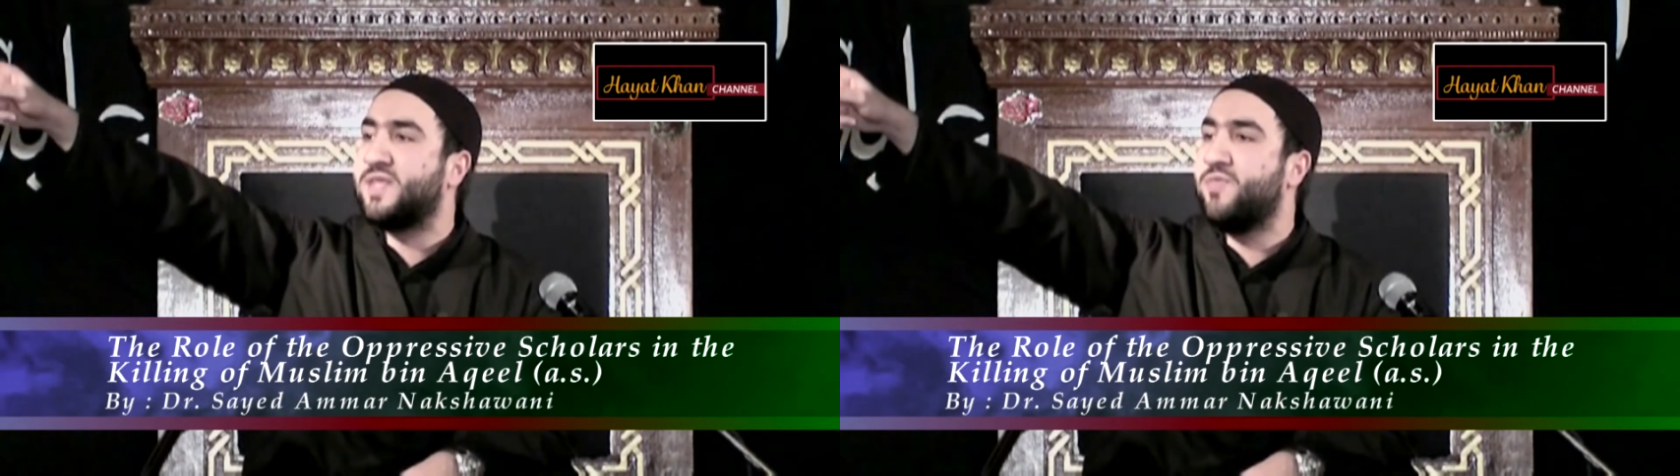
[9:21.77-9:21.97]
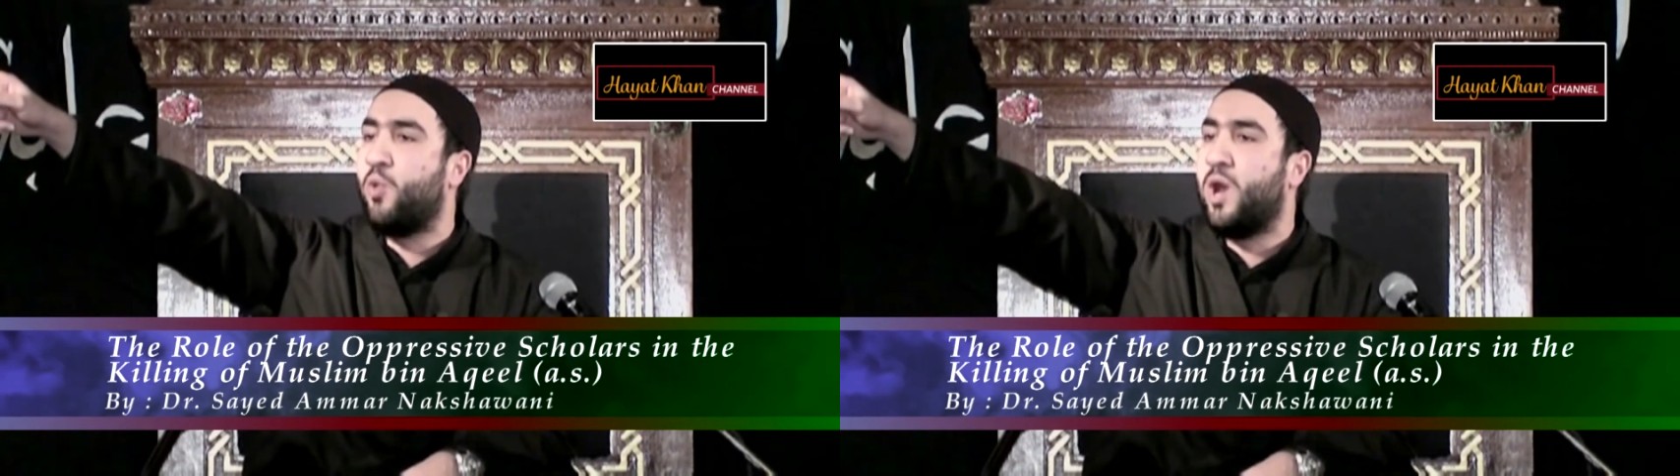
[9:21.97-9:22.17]

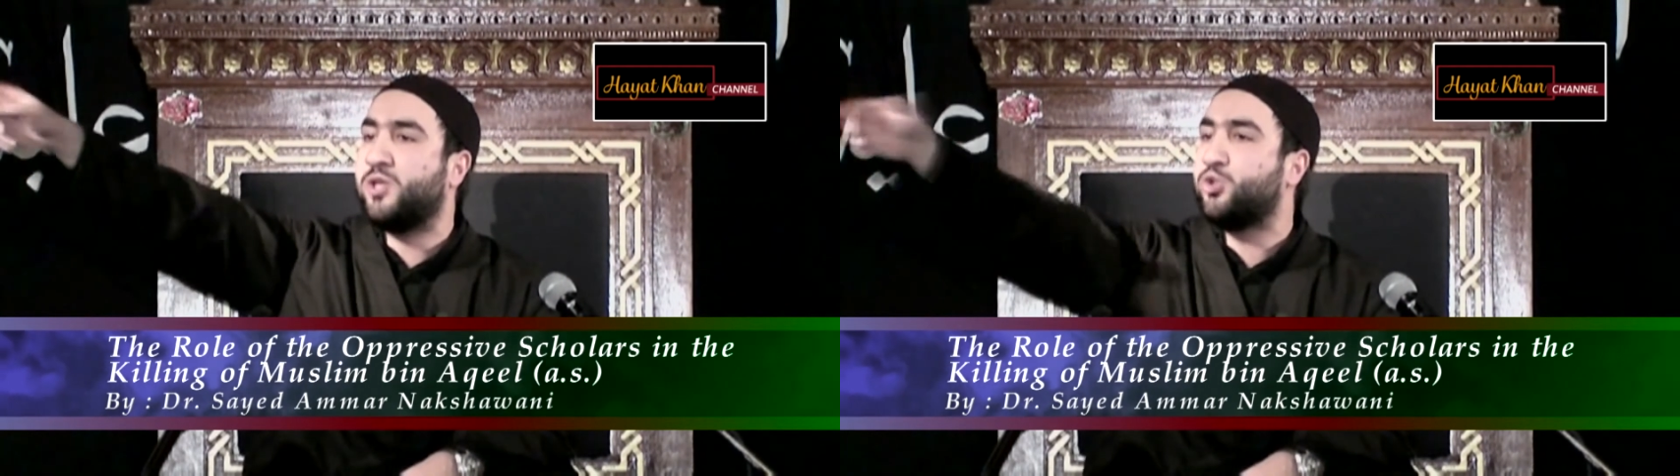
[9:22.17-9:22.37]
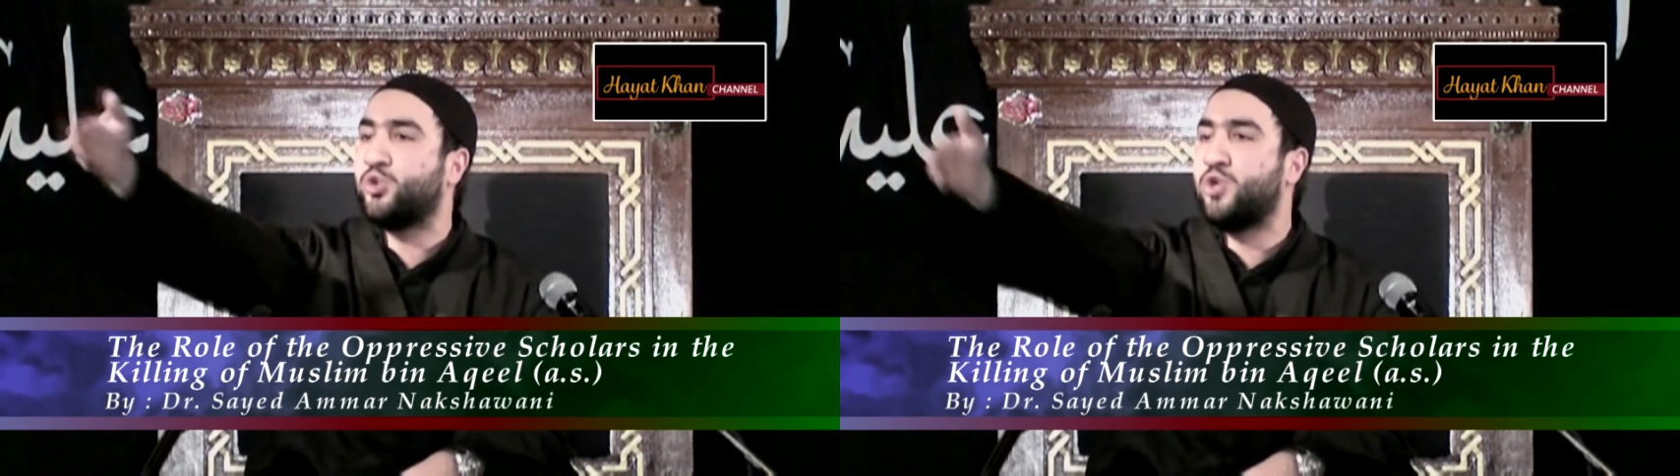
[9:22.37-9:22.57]
in the
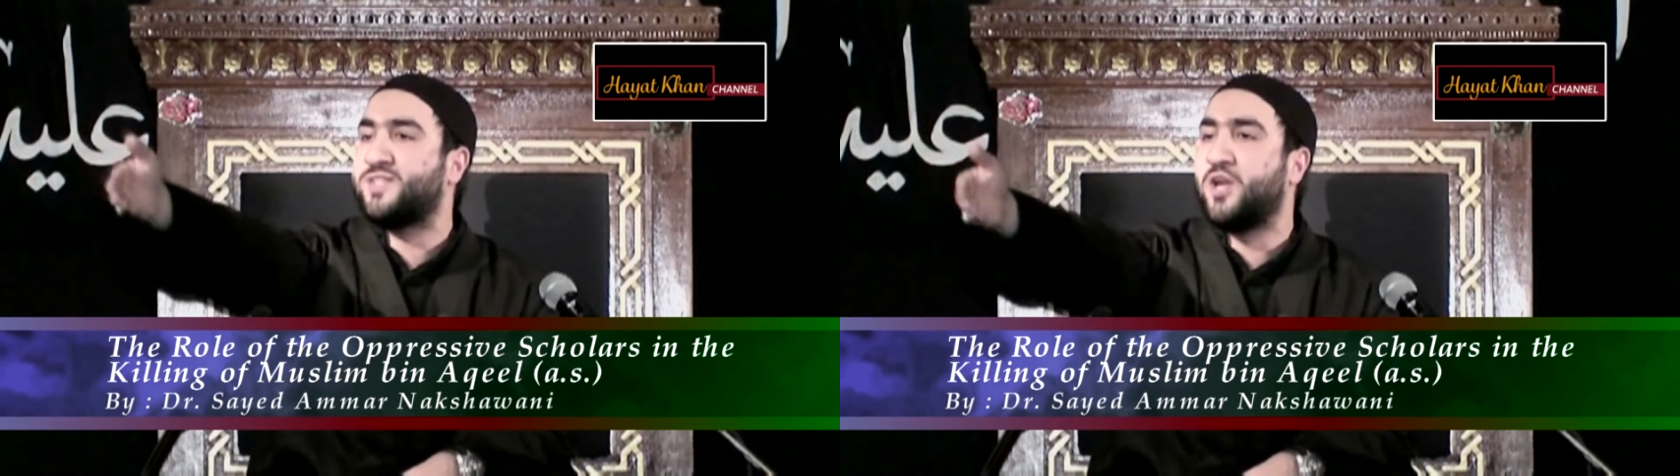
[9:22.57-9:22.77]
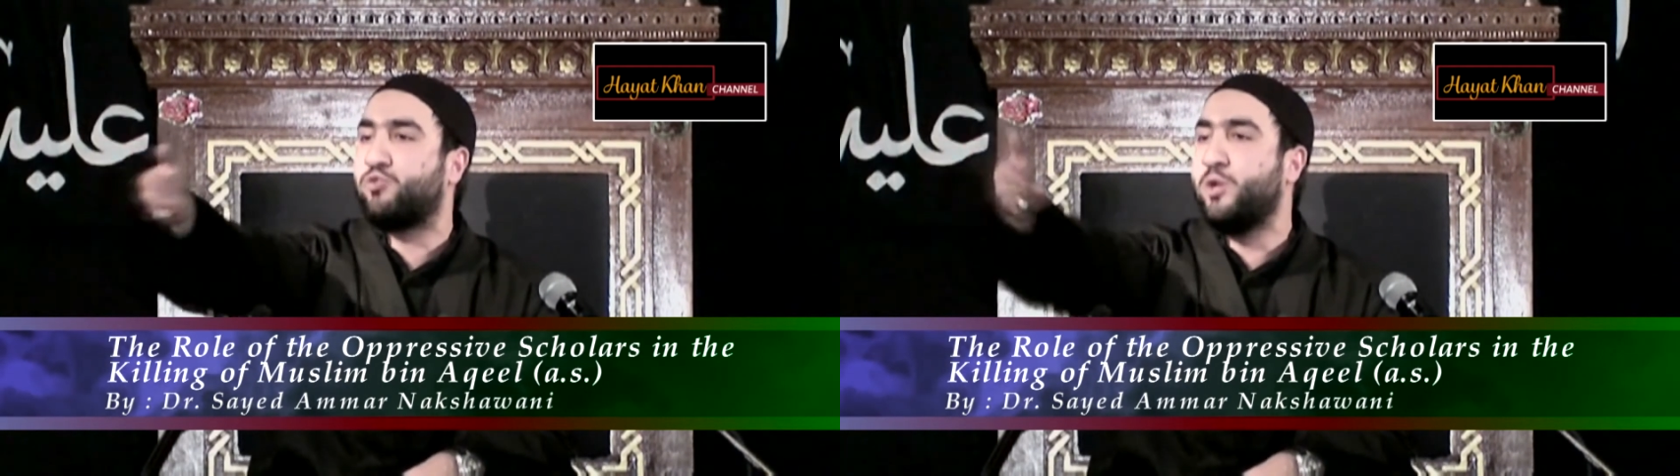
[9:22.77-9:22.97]
world who do
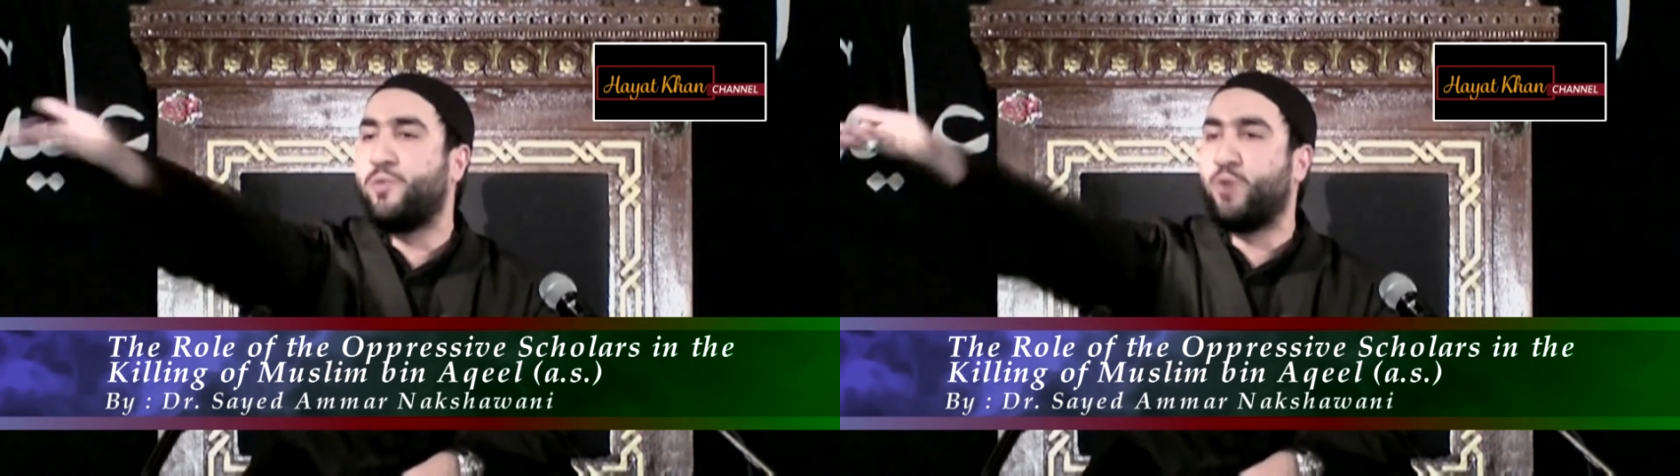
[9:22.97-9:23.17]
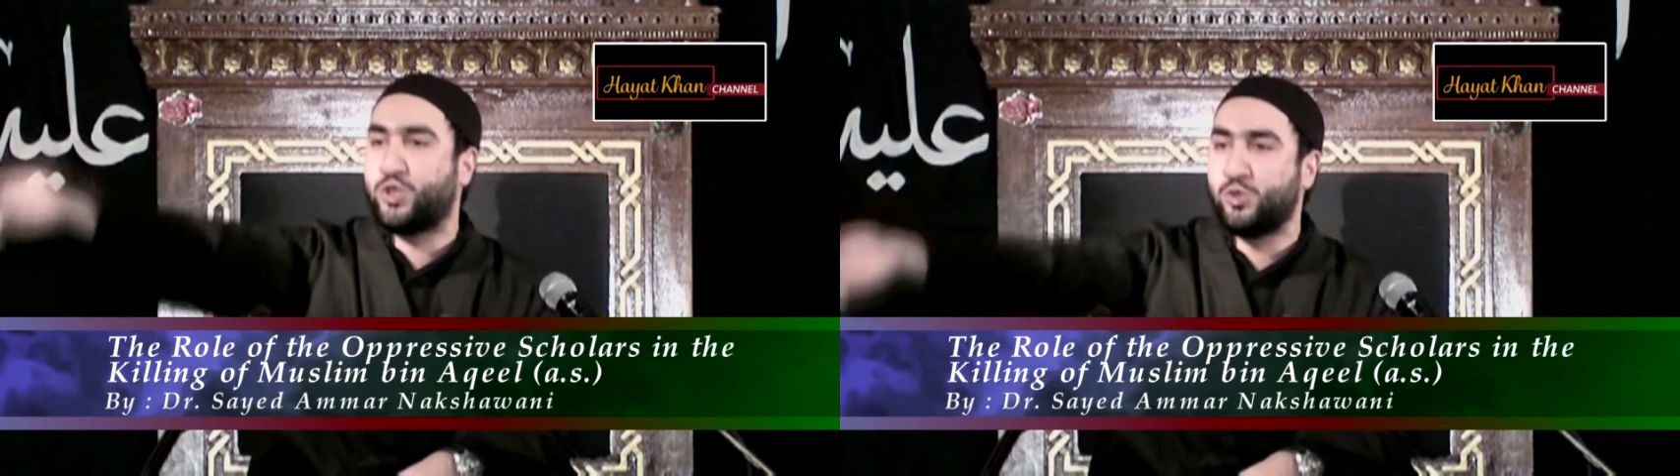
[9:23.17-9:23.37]
not agree
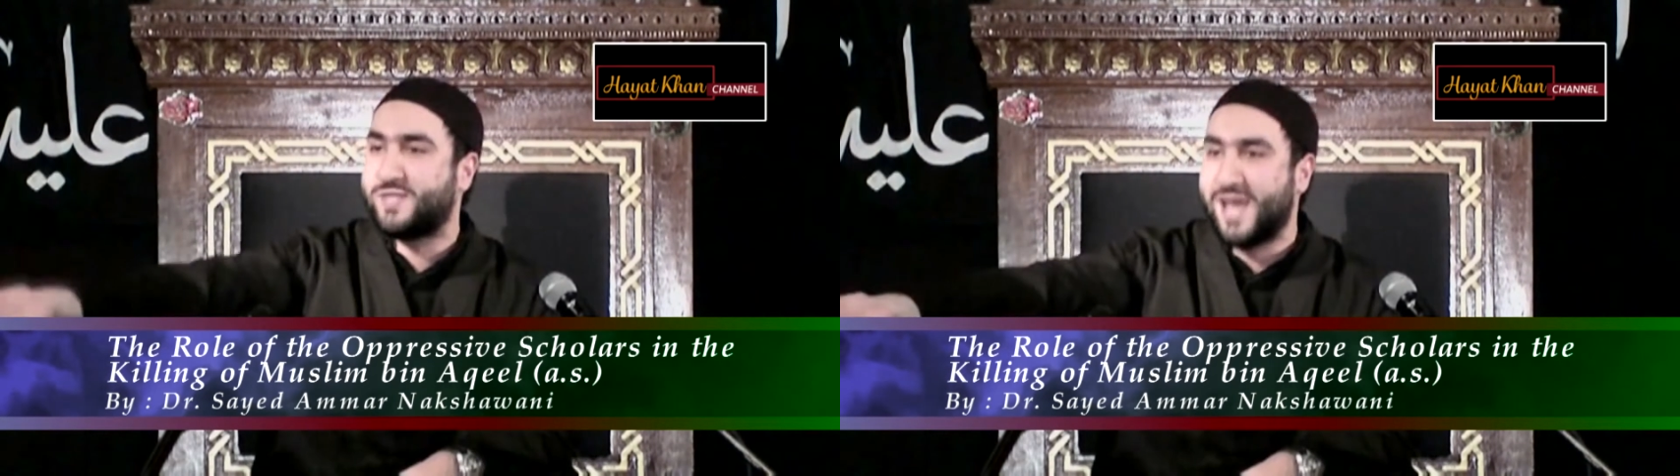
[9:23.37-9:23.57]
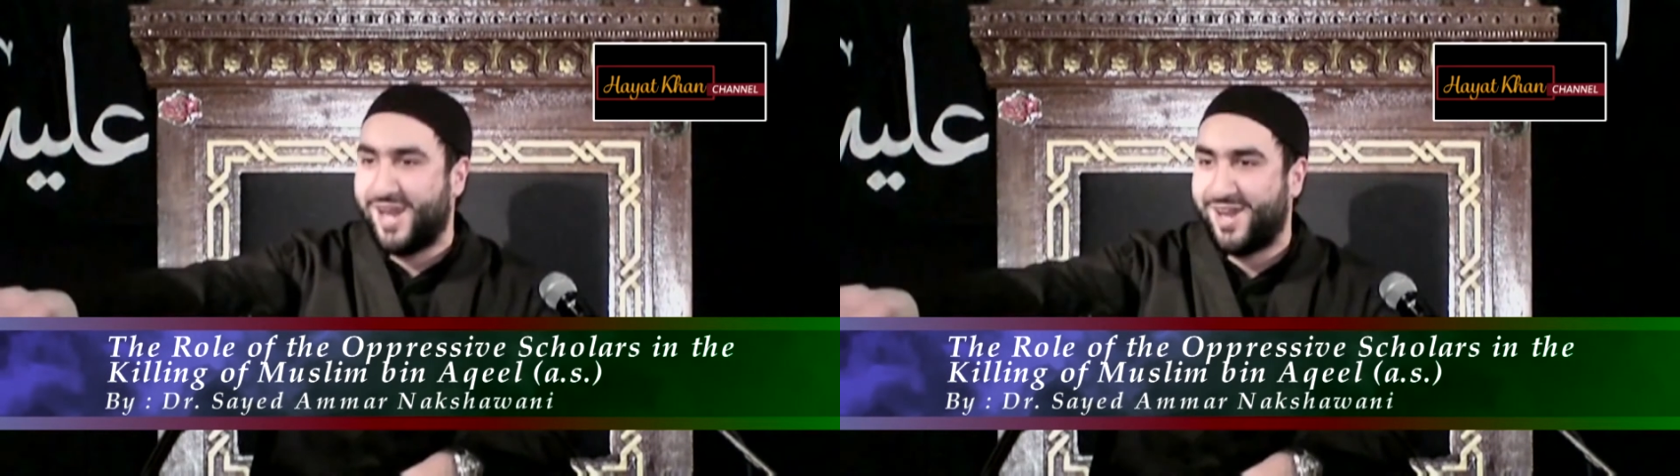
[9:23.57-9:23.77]
with what you
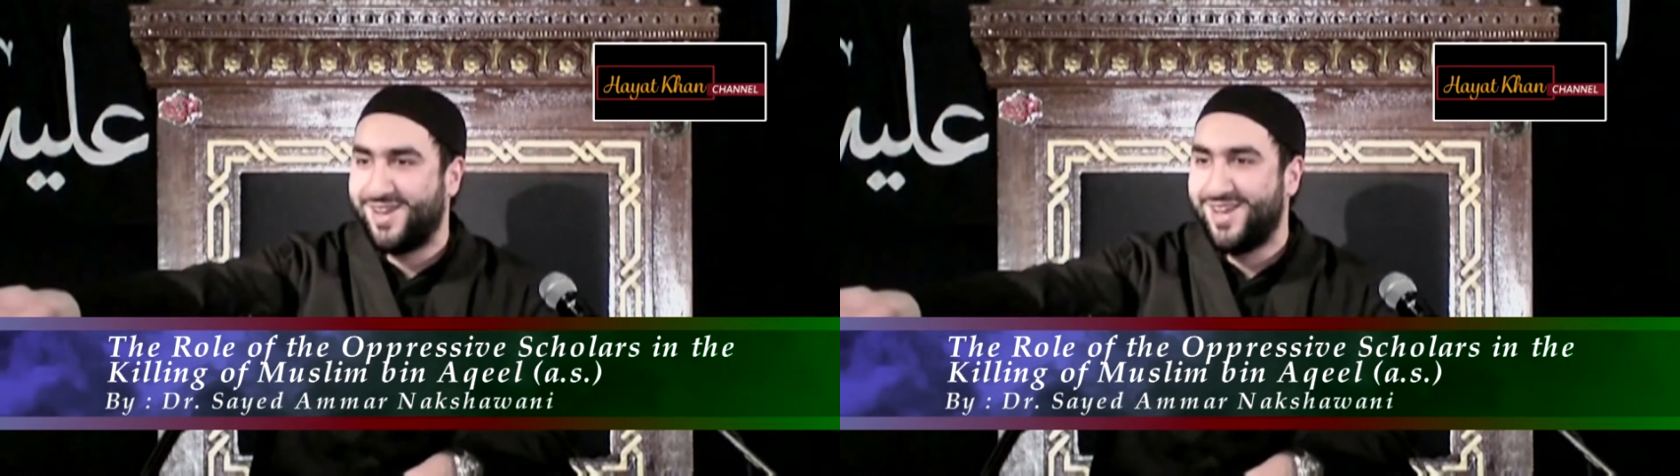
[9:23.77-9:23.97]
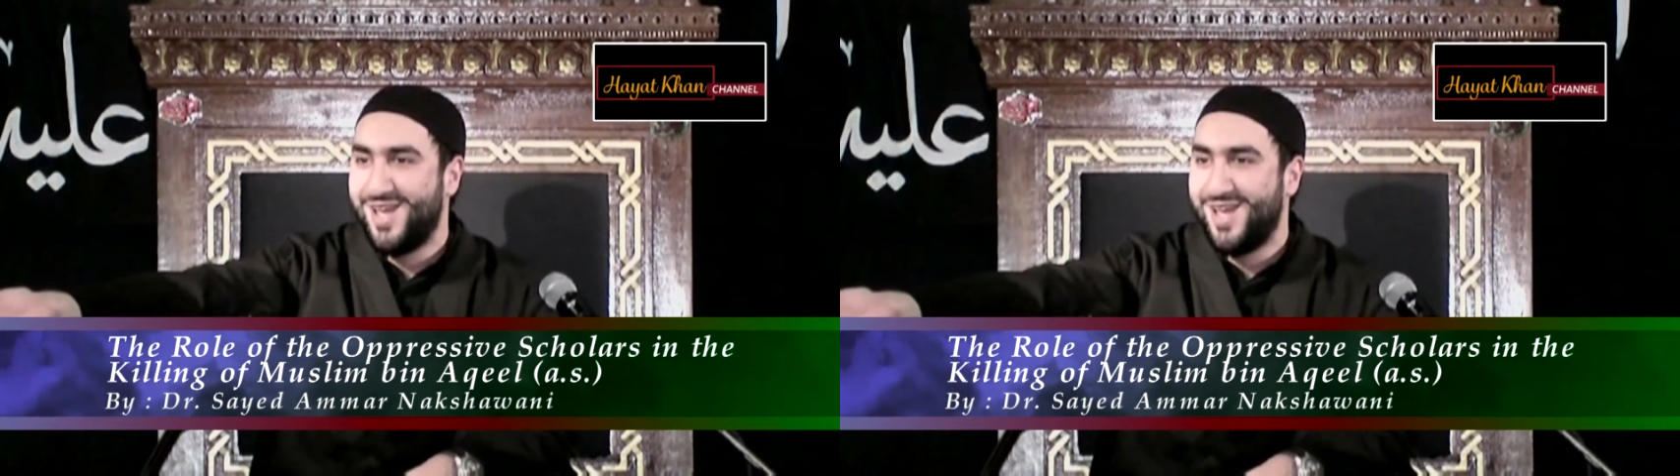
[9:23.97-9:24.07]
say.